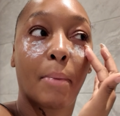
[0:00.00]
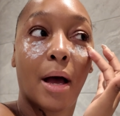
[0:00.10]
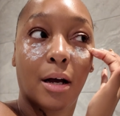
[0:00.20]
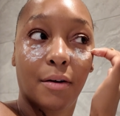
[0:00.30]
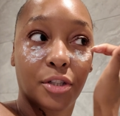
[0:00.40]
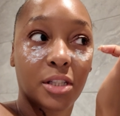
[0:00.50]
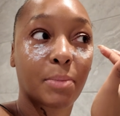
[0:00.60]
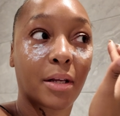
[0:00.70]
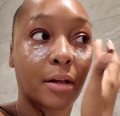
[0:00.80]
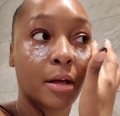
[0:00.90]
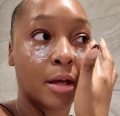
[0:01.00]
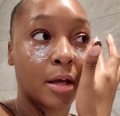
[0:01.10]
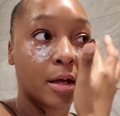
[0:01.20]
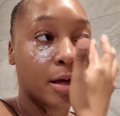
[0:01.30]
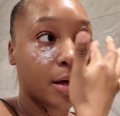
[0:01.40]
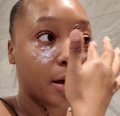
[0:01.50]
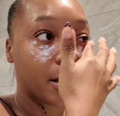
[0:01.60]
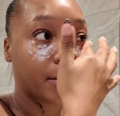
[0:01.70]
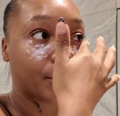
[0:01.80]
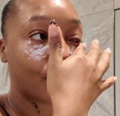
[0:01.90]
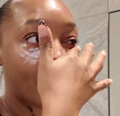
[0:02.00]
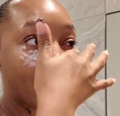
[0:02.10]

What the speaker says: back I've just been all